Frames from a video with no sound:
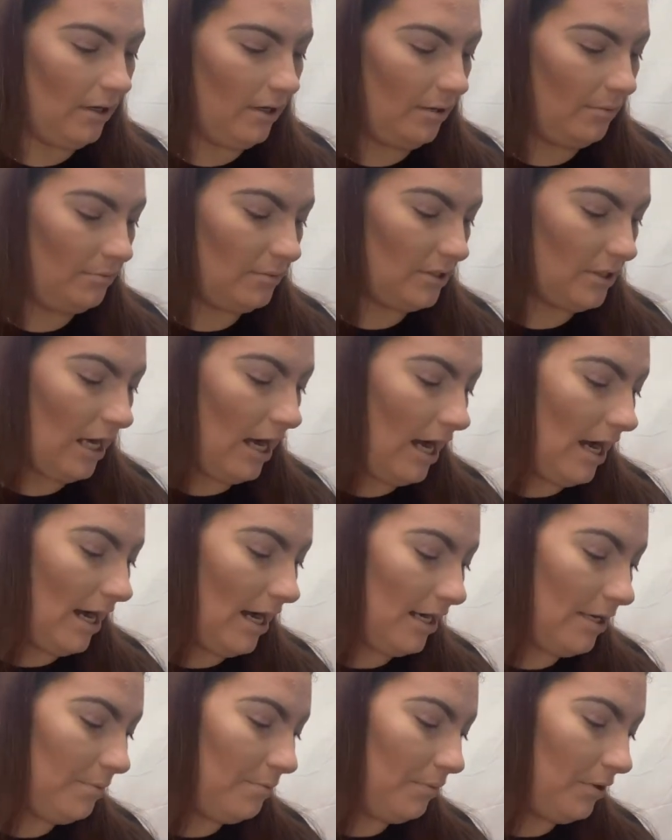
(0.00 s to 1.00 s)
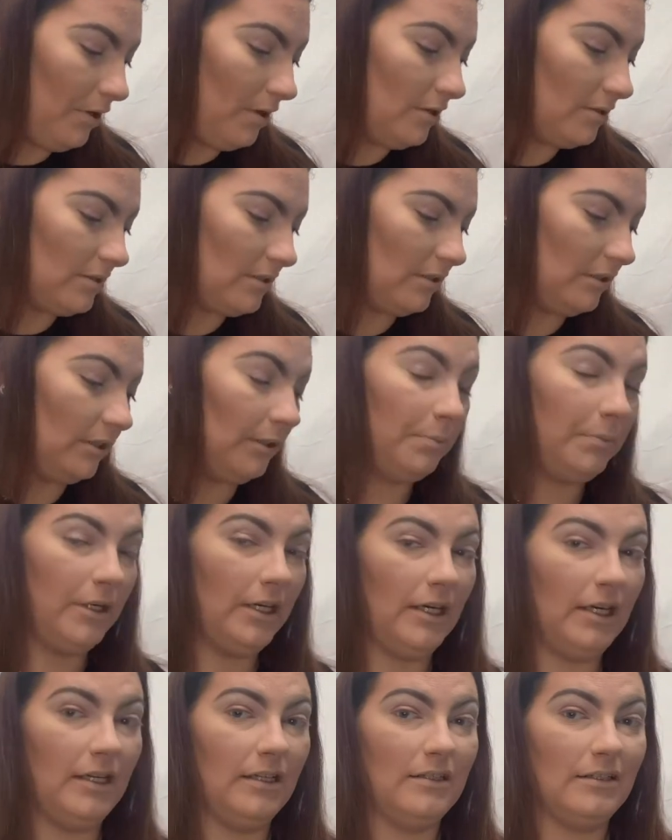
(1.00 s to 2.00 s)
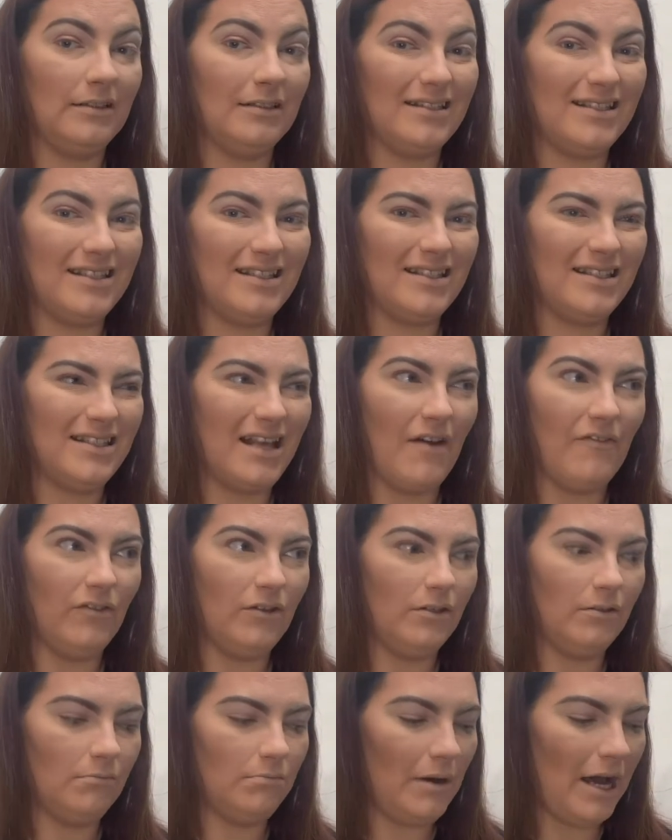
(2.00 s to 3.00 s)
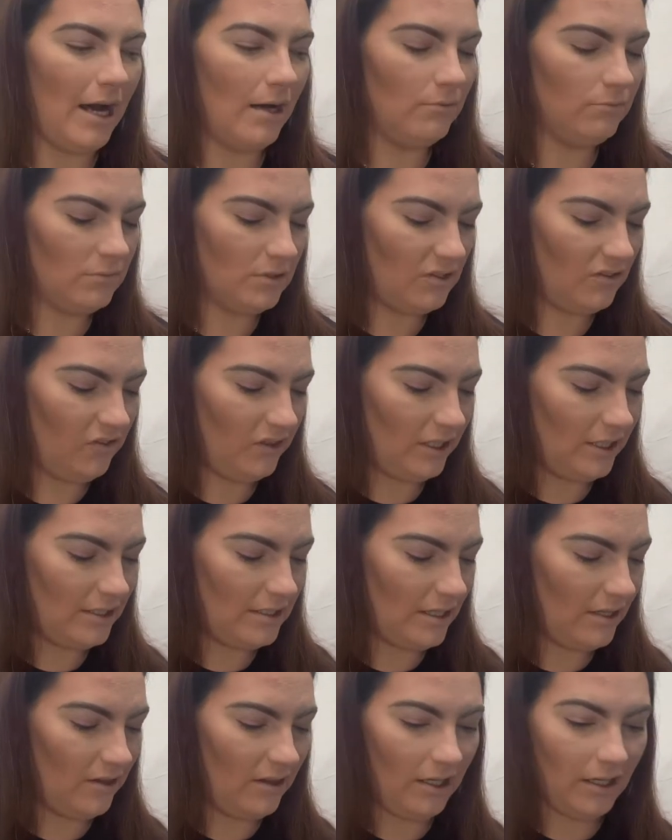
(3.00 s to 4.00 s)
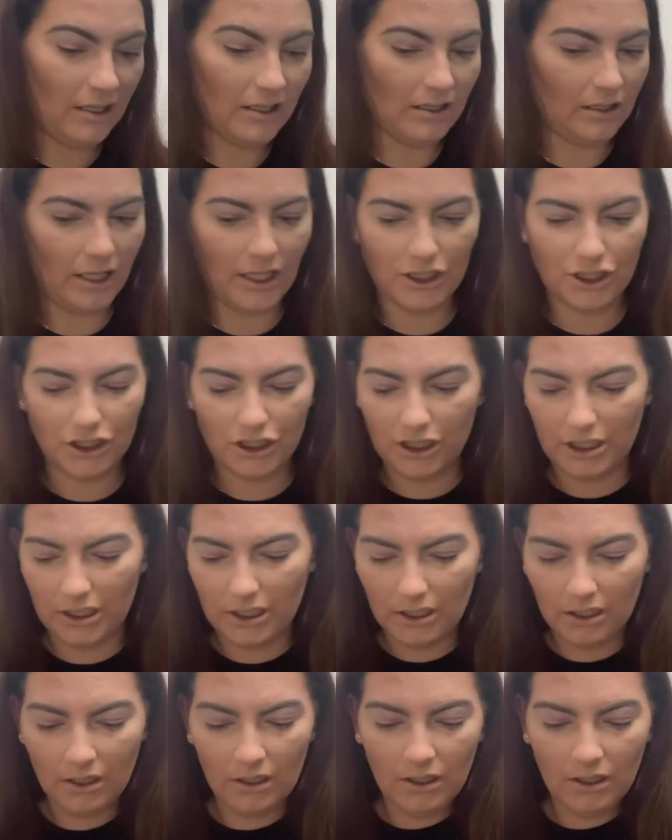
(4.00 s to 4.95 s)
So I personally paid £7 for this, I think, last year,